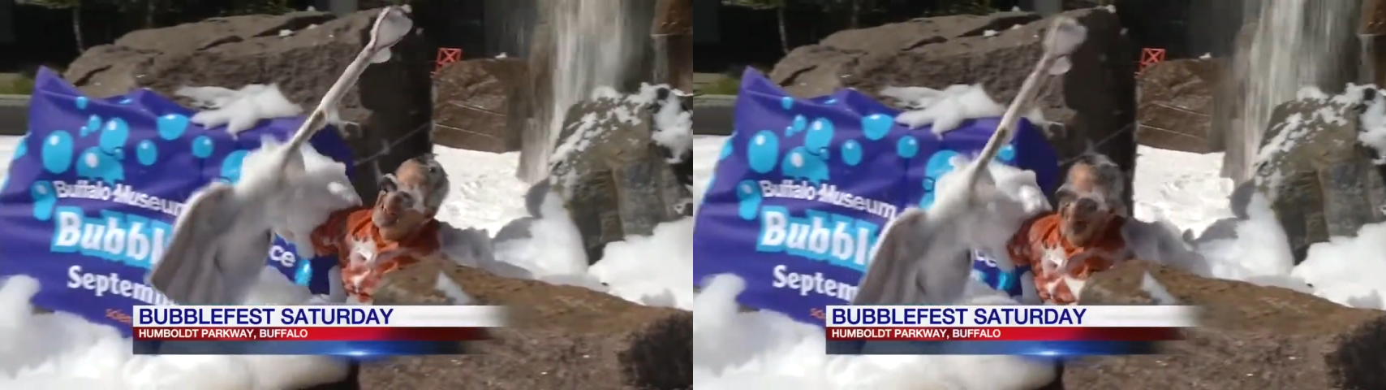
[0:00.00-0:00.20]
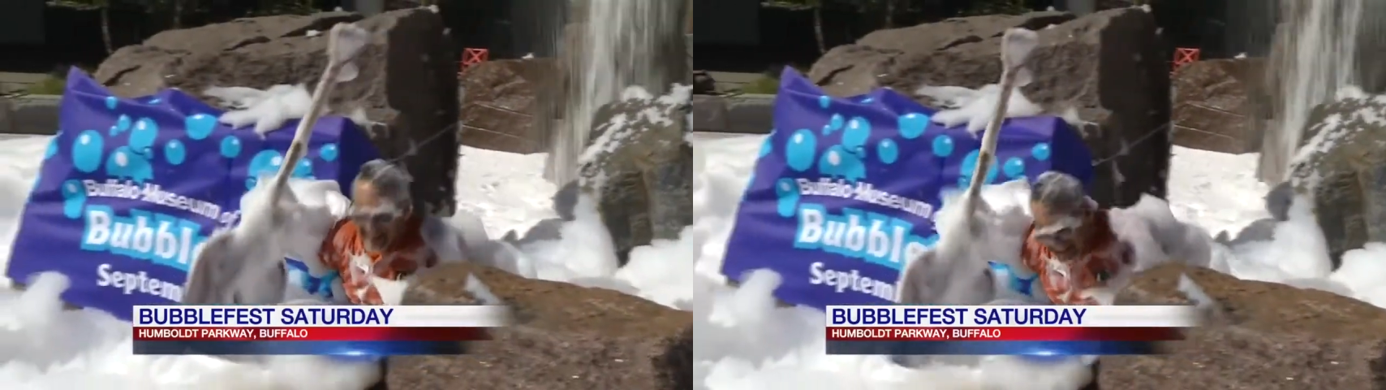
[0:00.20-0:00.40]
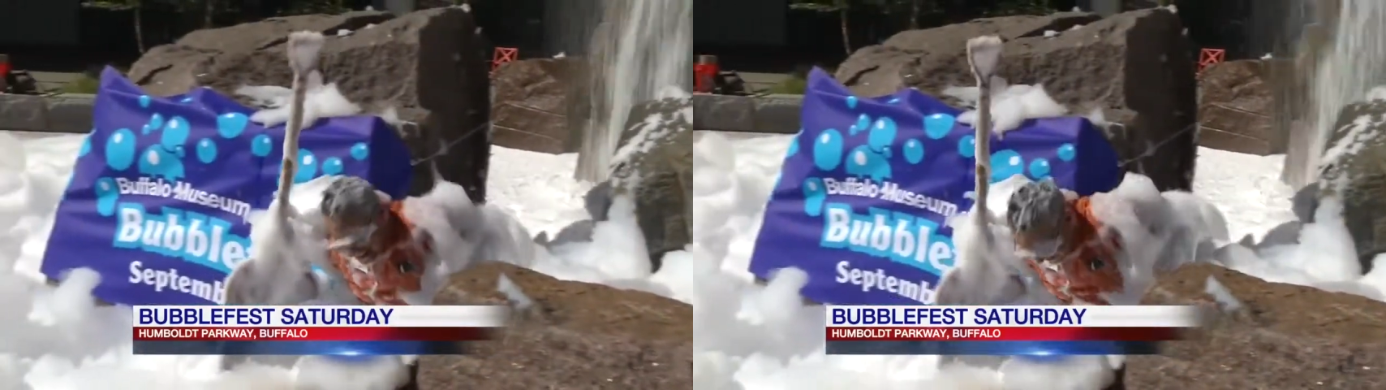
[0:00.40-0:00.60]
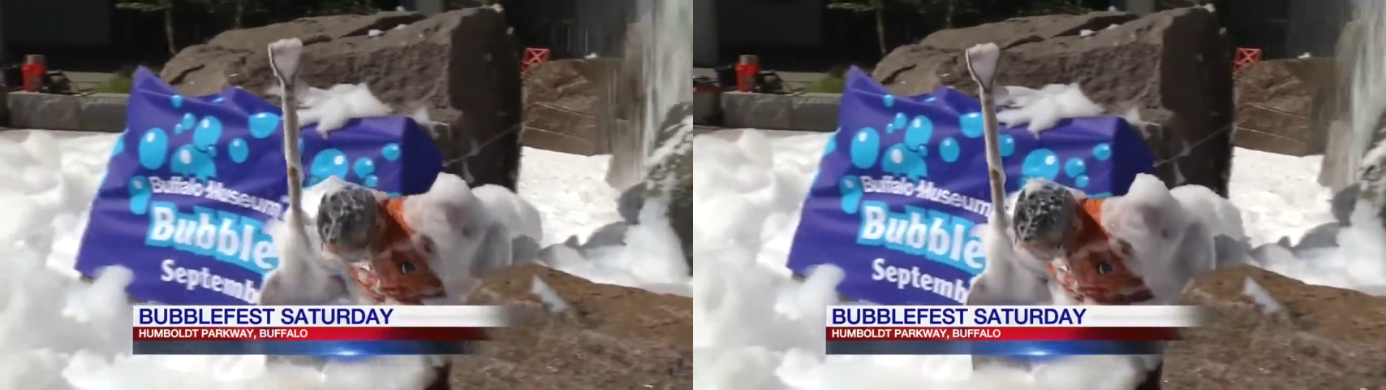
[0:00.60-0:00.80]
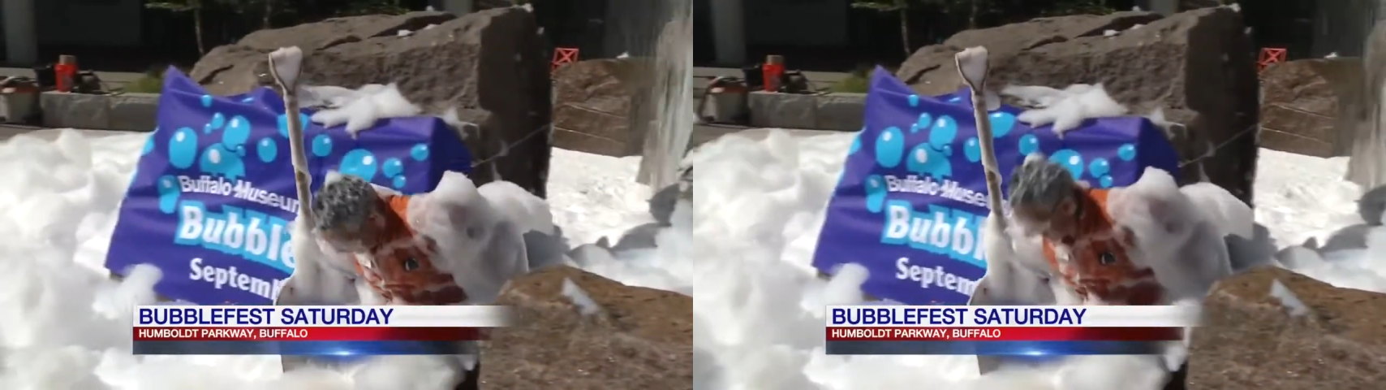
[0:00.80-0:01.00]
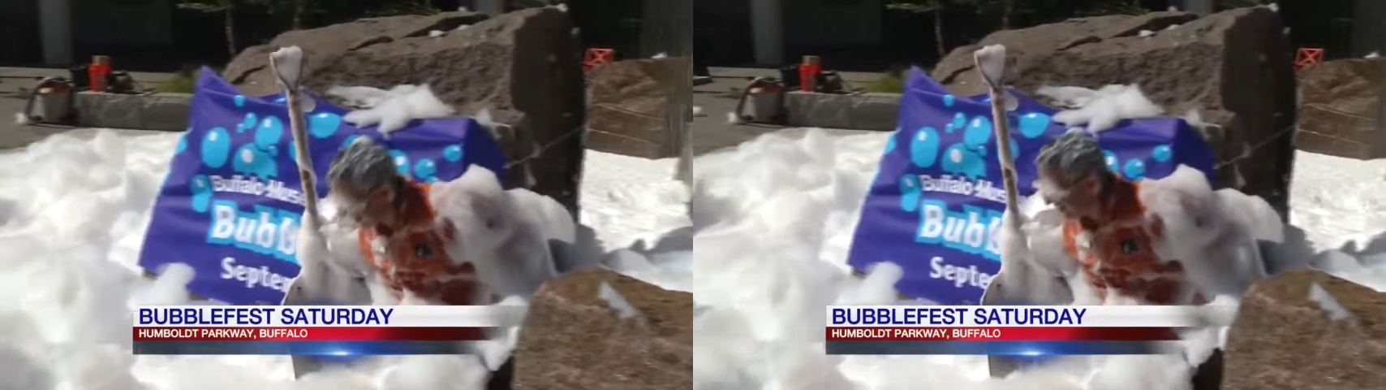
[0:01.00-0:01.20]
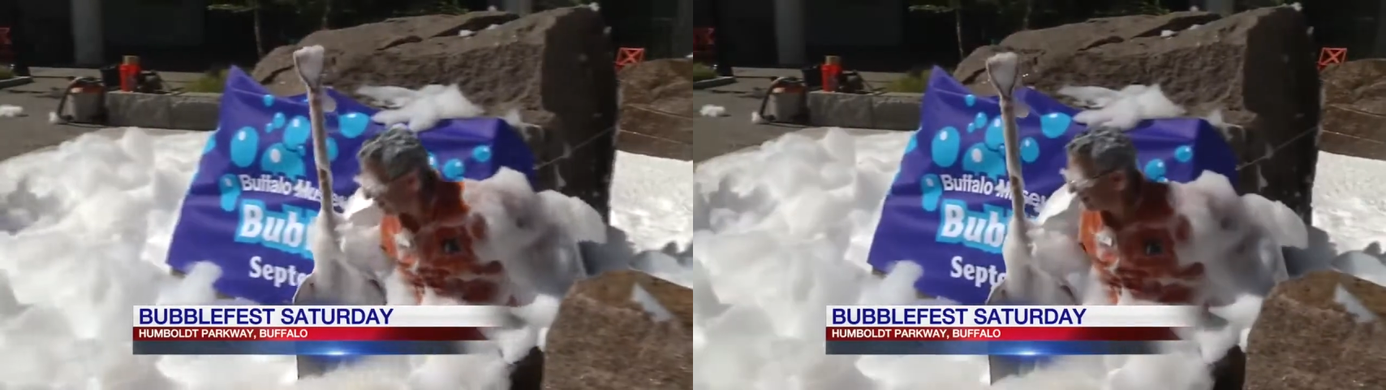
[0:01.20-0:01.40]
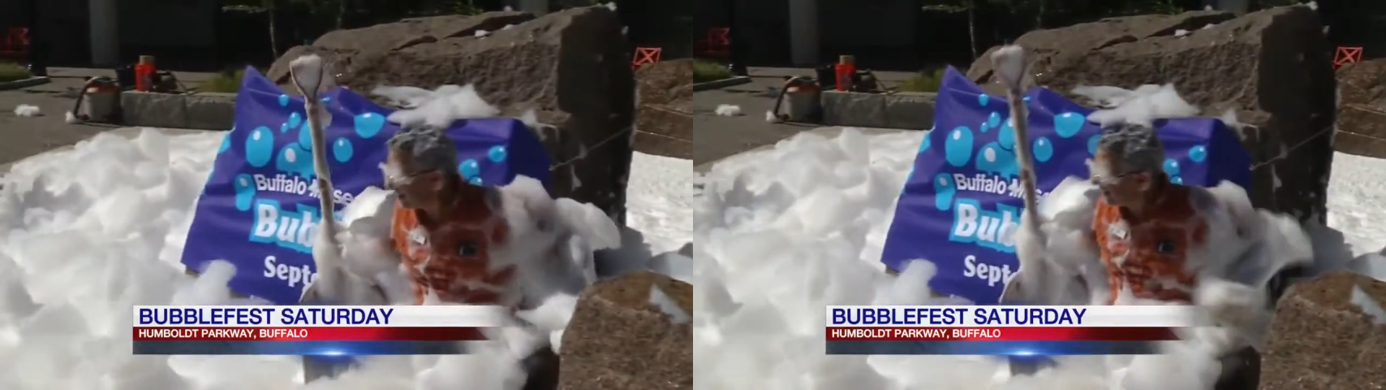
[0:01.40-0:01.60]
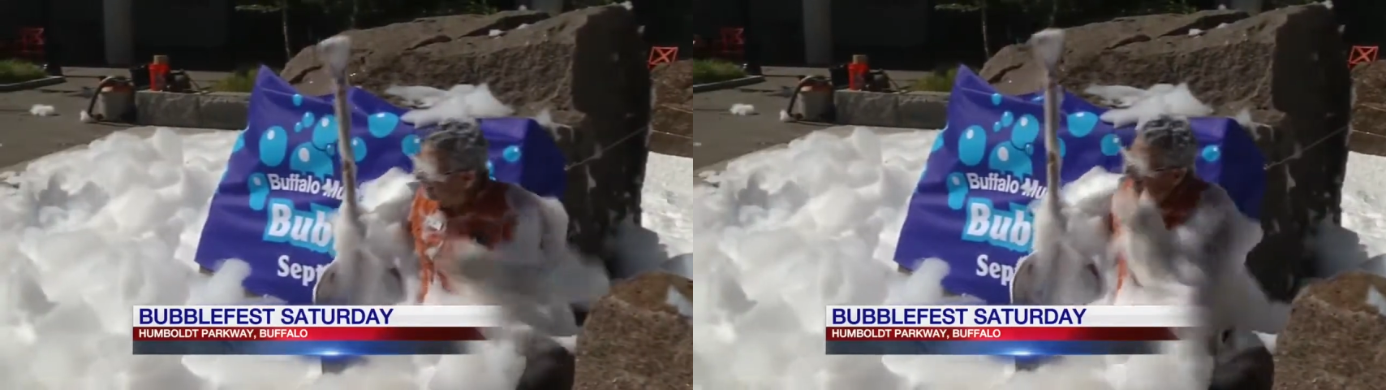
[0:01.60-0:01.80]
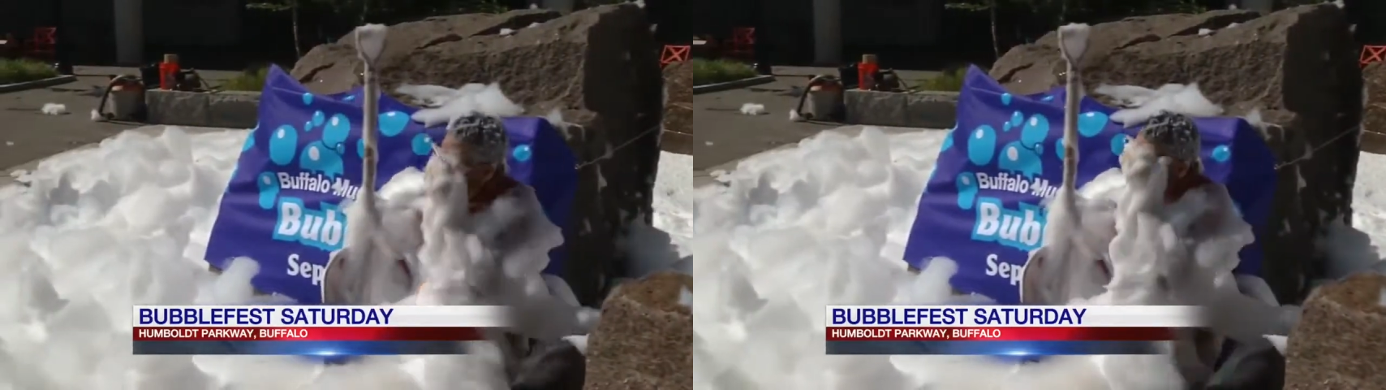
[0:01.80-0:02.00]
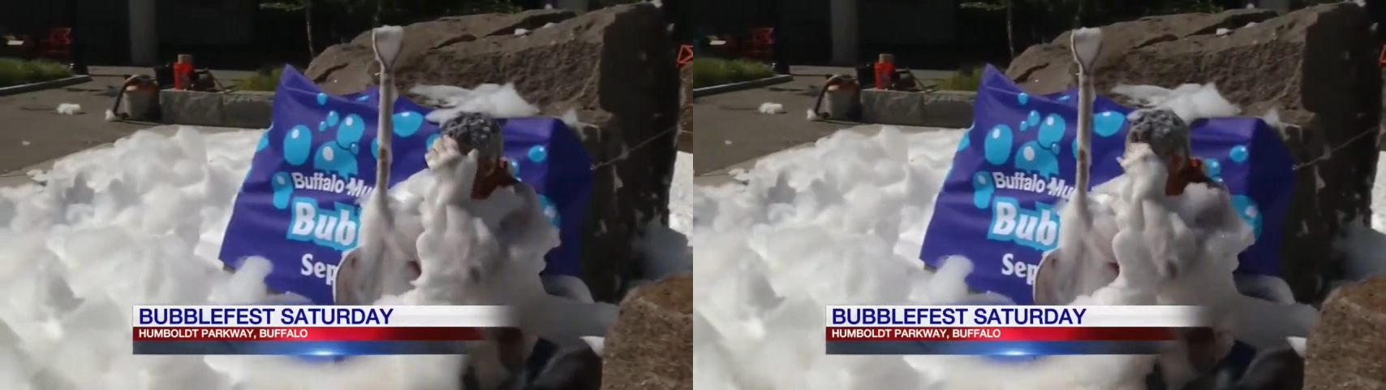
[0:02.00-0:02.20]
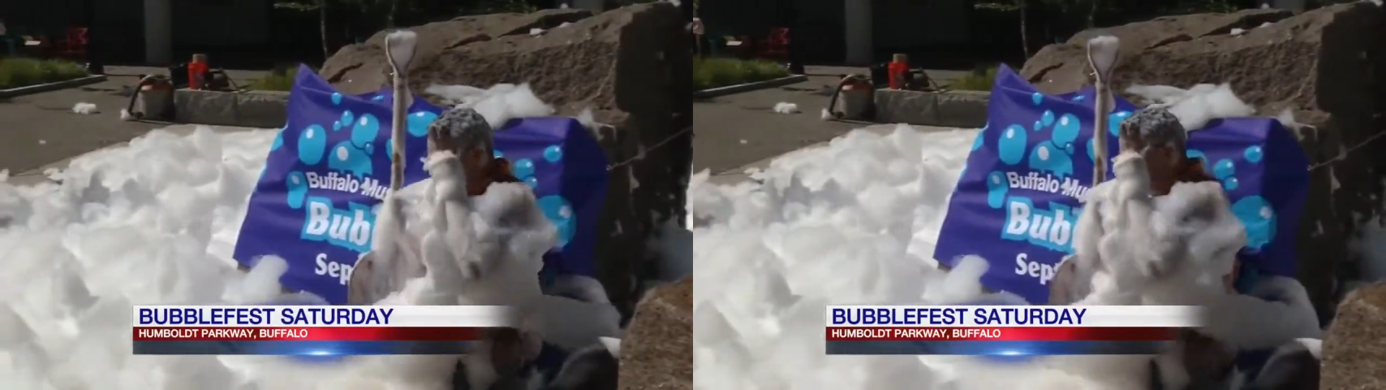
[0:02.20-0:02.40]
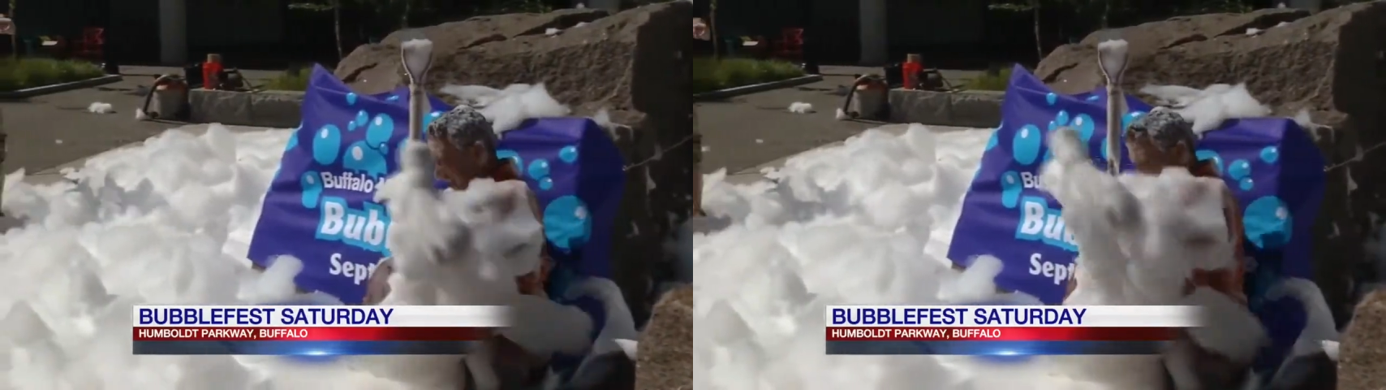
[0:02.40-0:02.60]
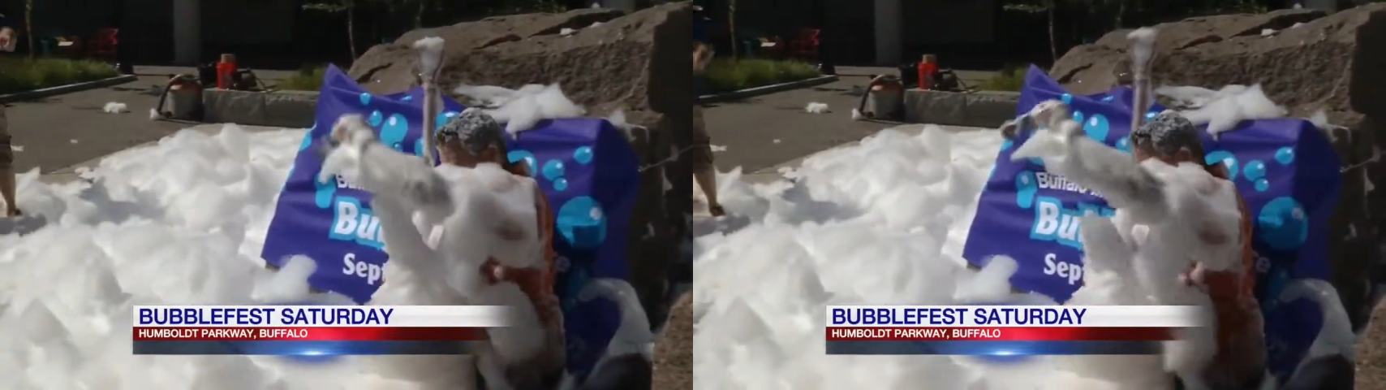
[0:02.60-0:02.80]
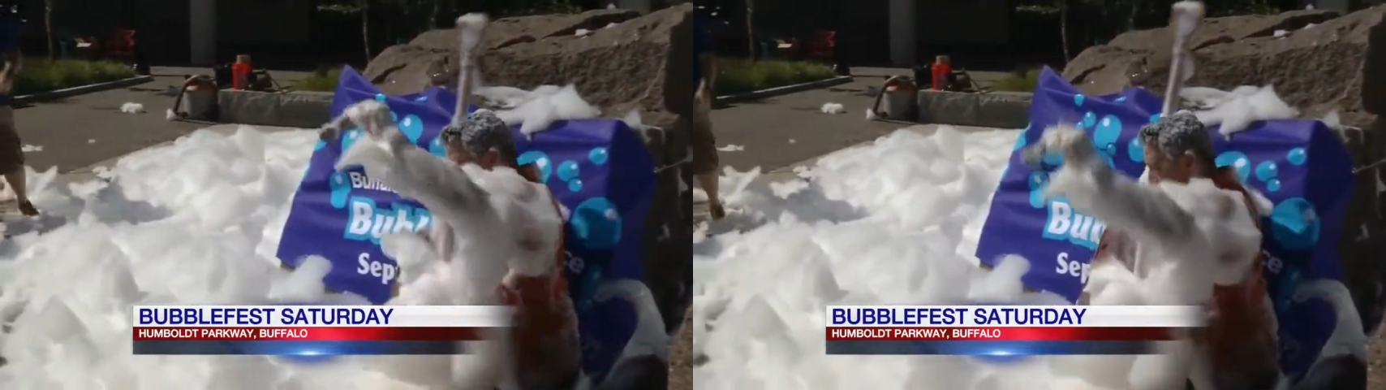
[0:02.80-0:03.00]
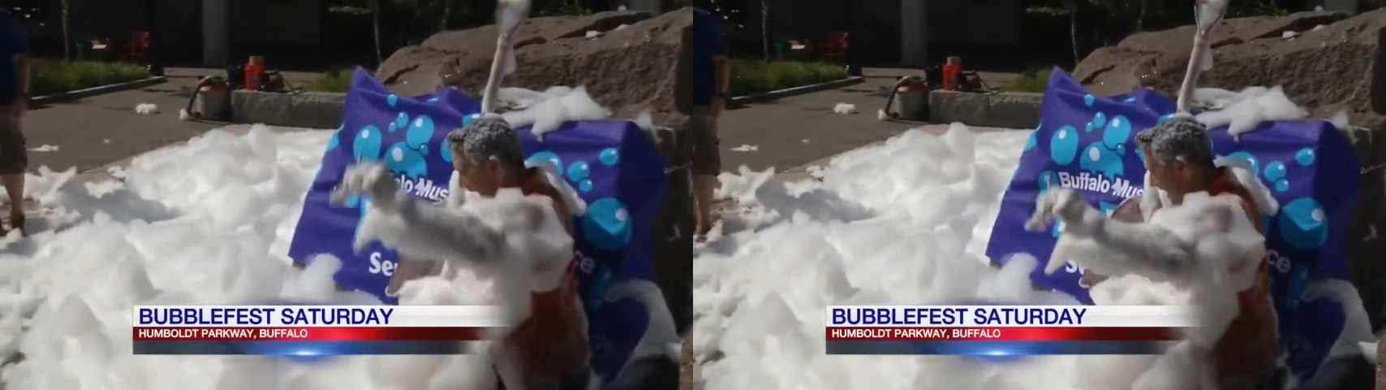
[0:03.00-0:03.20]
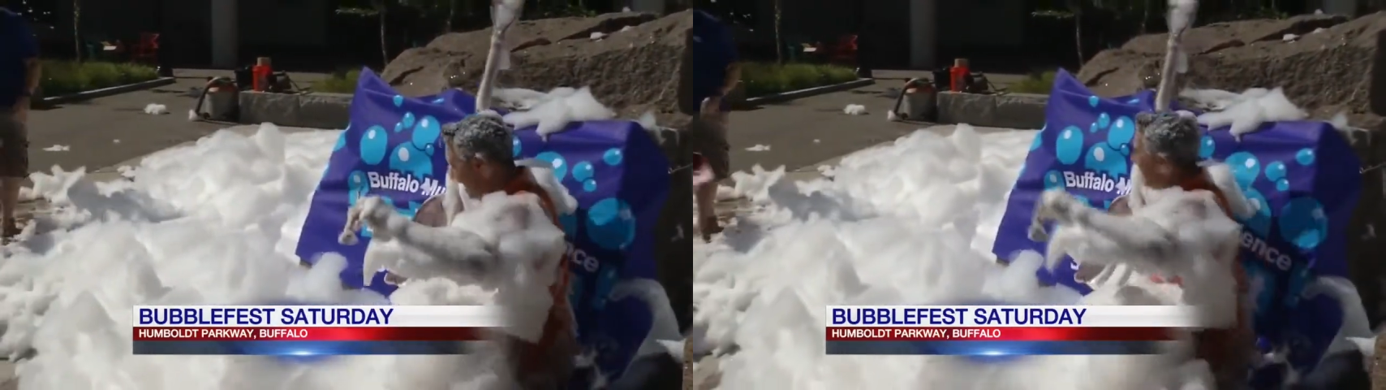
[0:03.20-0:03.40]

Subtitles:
No face is visible, so there are no lips to read.